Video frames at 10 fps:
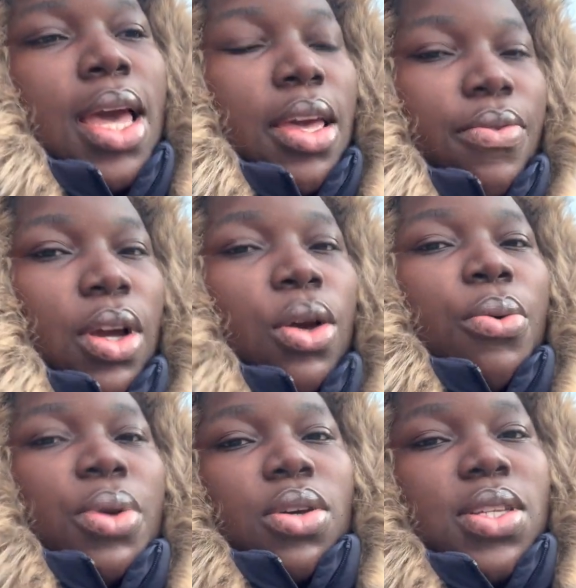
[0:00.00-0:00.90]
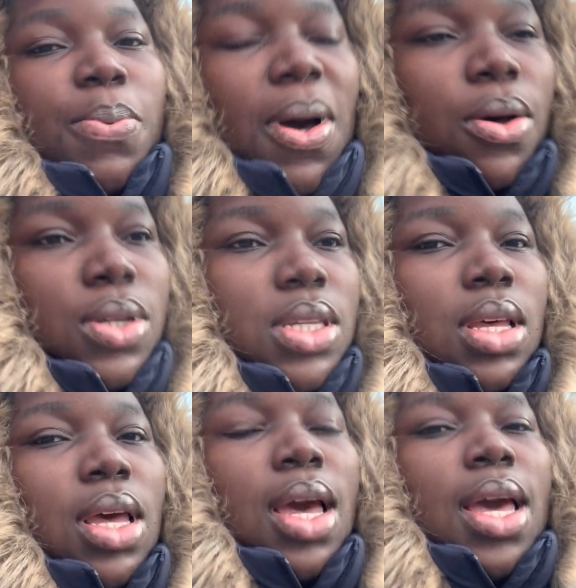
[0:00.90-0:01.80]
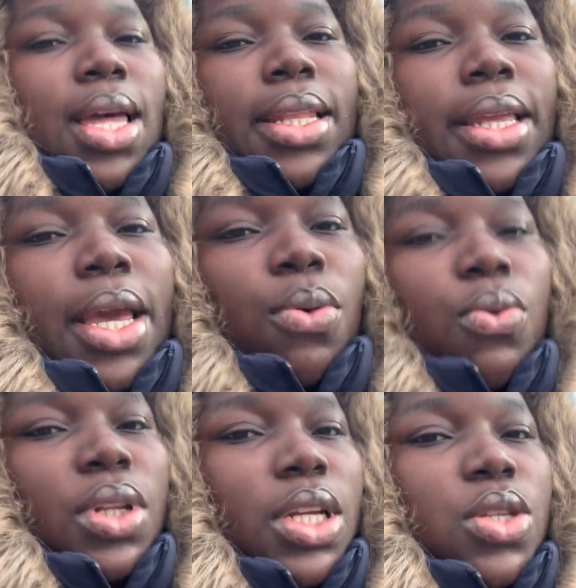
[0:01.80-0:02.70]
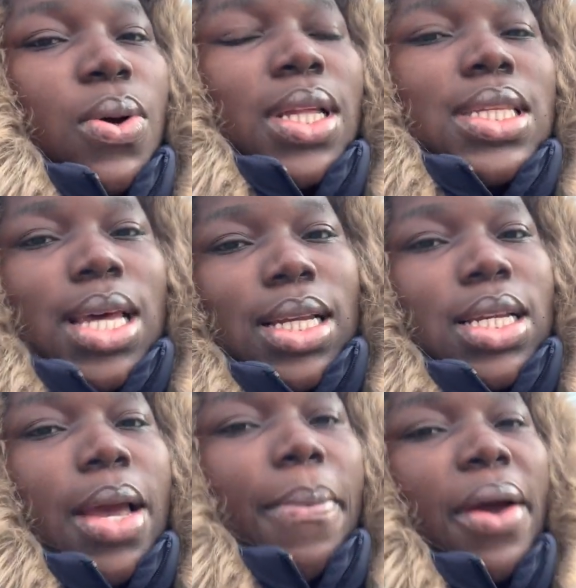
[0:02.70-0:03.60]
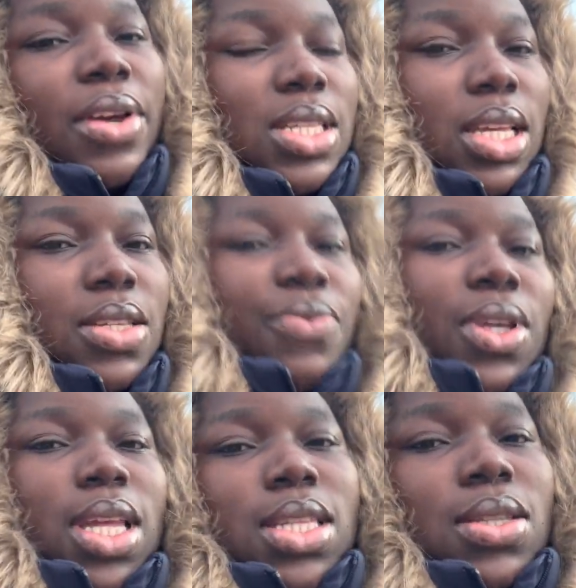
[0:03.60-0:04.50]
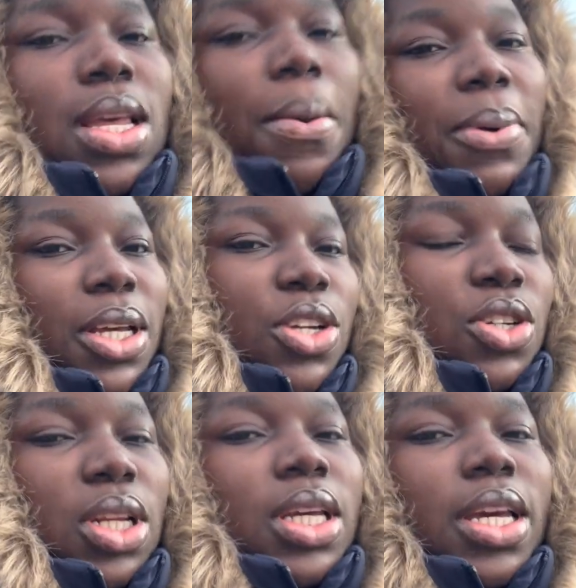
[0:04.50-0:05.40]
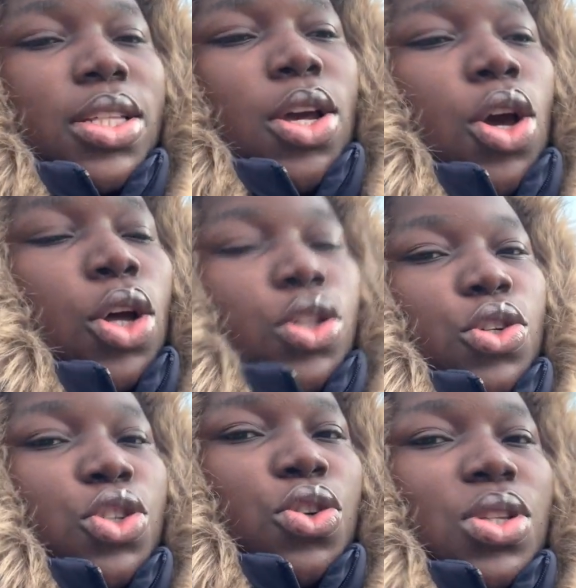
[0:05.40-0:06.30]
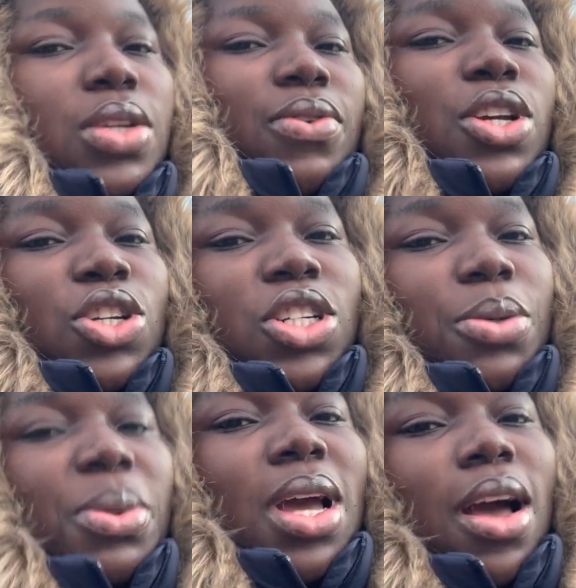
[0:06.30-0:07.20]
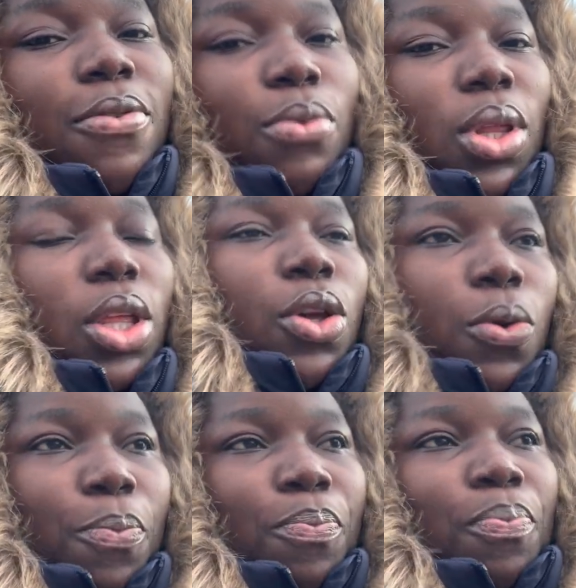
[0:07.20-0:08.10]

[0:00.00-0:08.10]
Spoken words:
If you are going with your spouse, they would need to attach marriage certificate to the application again to show the relationship they have with you.